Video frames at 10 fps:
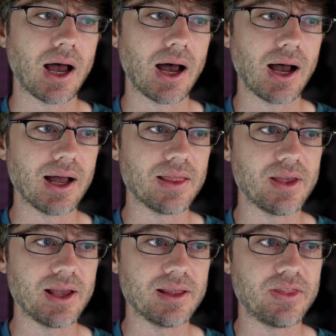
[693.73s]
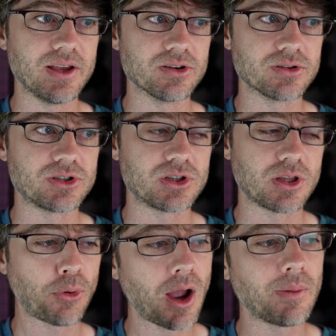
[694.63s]
The
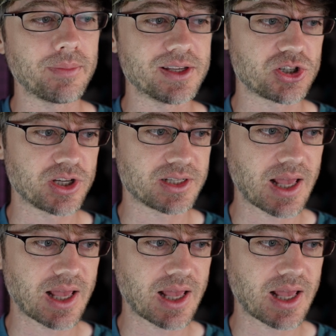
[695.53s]
problem is just